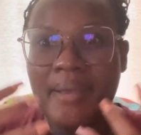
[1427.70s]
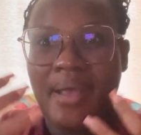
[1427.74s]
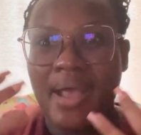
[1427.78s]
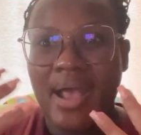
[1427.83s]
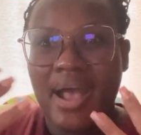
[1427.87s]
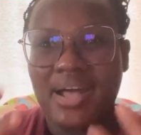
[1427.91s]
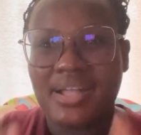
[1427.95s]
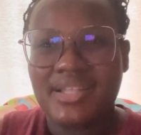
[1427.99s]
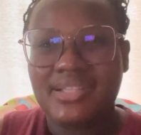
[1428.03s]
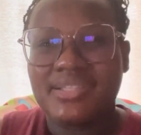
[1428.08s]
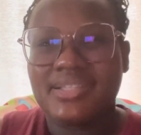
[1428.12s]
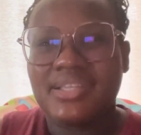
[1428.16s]

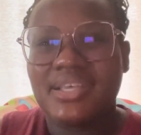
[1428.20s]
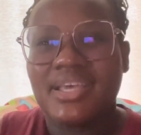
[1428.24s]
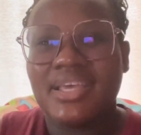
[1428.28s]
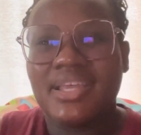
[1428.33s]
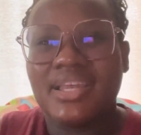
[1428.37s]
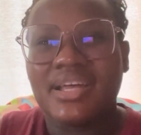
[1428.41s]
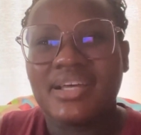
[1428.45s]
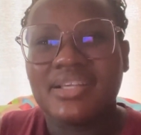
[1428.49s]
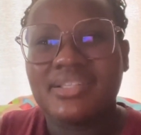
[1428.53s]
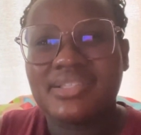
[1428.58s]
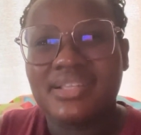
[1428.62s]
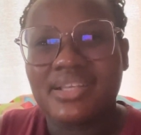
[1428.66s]
I'd say
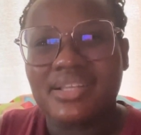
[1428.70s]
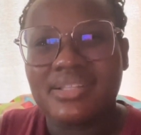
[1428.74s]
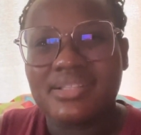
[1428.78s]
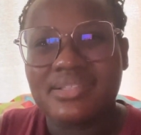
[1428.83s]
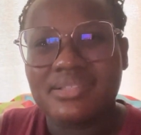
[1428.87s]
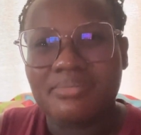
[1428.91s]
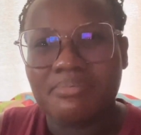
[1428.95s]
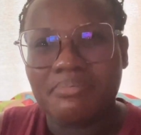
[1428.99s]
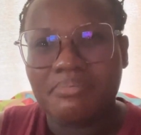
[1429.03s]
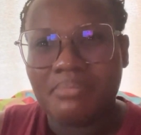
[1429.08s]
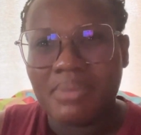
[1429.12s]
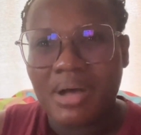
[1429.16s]
in a
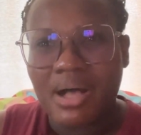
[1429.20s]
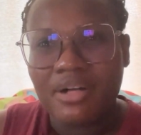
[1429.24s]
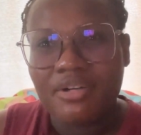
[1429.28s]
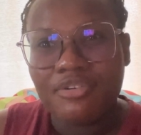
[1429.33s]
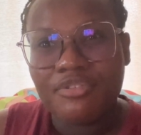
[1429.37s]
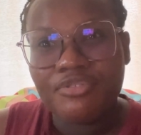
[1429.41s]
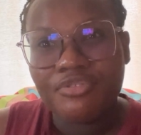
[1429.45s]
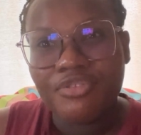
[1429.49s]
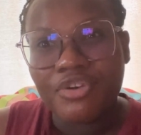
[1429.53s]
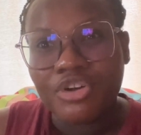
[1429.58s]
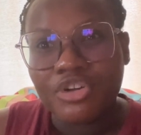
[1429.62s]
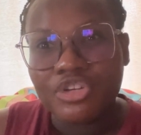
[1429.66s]
sense,
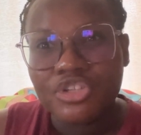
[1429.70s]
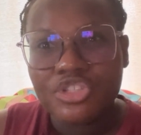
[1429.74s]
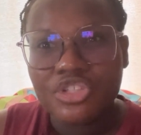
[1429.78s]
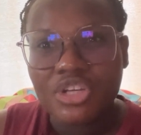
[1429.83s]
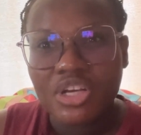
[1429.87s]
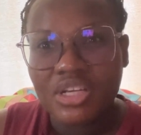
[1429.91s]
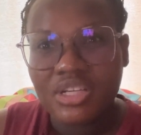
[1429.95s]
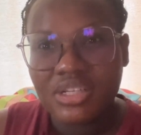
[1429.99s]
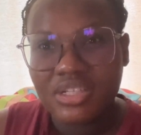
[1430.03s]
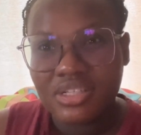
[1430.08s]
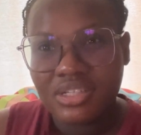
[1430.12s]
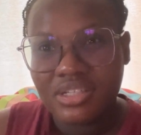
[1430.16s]

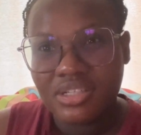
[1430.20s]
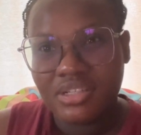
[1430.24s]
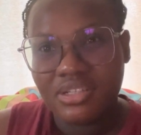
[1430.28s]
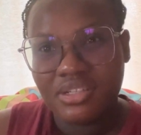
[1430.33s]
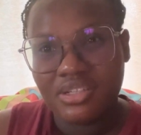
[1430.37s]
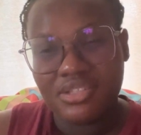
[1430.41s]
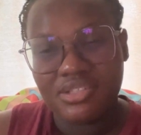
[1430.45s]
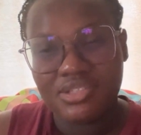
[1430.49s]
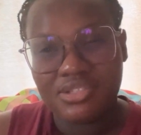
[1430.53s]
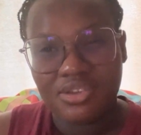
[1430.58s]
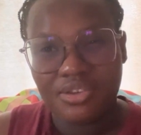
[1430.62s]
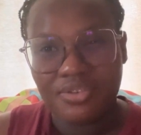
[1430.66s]
malfunction,
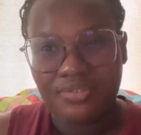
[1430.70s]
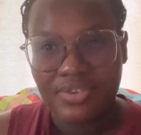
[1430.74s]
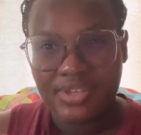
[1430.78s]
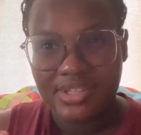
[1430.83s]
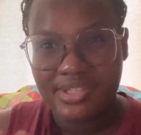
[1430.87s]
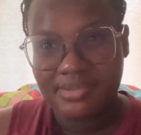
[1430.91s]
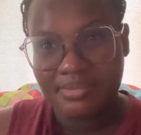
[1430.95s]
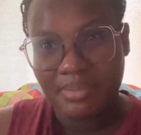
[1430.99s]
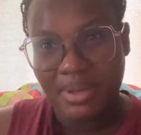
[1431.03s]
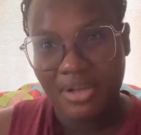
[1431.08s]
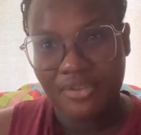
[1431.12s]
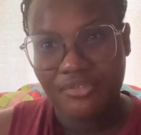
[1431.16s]
the
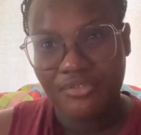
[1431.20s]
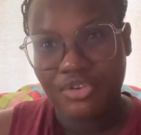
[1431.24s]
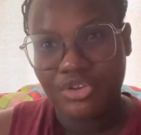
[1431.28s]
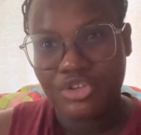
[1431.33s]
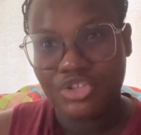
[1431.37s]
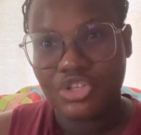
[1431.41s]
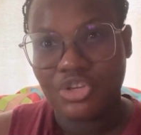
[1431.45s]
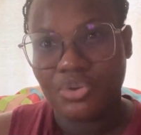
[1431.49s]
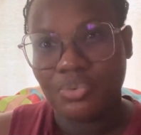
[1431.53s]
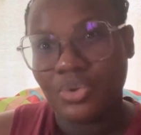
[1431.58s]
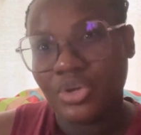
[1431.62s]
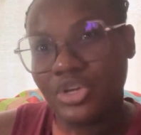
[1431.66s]
cervix
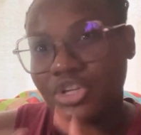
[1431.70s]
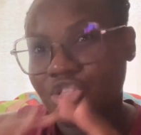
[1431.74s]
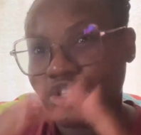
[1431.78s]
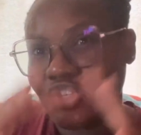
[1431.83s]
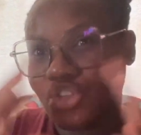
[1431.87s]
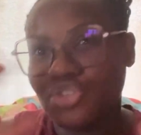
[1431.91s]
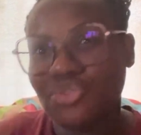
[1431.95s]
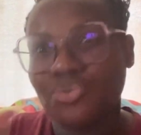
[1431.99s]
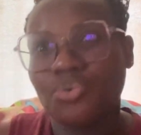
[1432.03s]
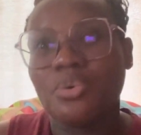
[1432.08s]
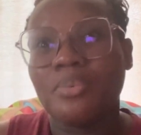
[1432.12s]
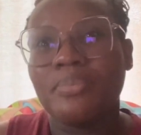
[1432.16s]
malfunction, where it
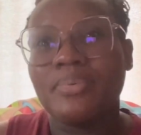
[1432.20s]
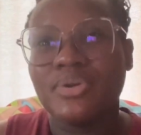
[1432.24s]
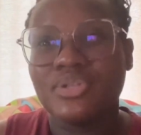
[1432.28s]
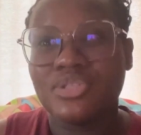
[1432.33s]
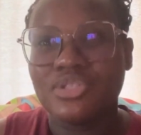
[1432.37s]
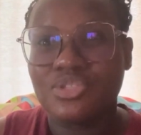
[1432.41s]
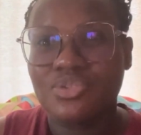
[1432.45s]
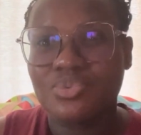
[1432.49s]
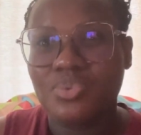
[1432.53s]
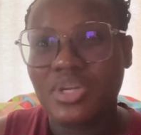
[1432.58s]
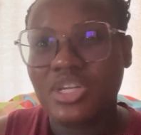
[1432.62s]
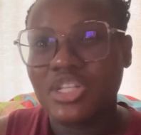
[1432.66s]
just
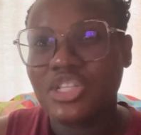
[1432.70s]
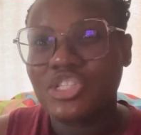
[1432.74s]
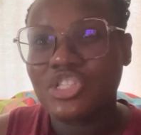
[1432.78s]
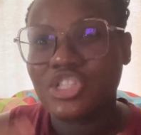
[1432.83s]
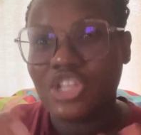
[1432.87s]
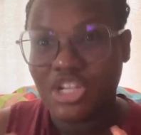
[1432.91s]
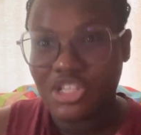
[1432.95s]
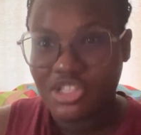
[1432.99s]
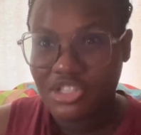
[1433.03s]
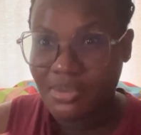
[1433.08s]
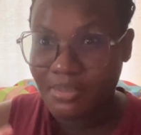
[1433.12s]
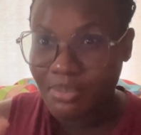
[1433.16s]
opens when it's
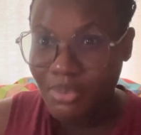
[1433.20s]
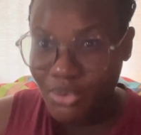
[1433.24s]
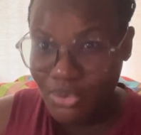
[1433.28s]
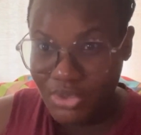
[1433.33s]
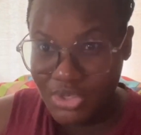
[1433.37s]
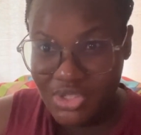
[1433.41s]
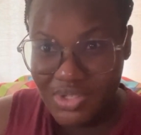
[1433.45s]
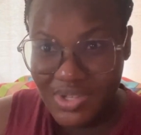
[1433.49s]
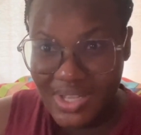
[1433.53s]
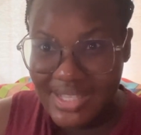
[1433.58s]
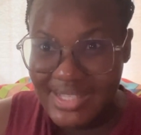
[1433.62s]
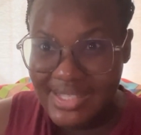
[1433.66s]
not
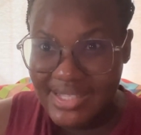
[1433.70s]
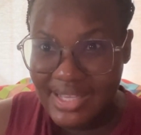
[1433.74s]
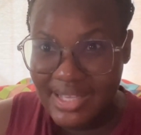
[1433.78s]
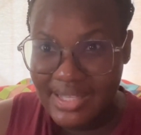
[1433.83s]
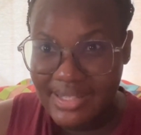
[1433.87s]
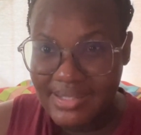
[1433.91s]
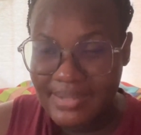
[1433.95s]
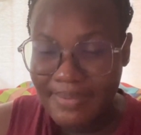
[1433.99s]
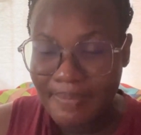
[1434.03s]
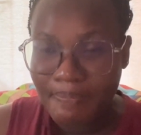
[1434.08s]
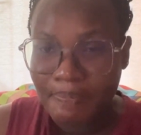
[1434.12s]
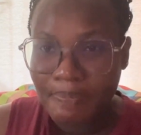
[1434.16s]
supposed to as yet.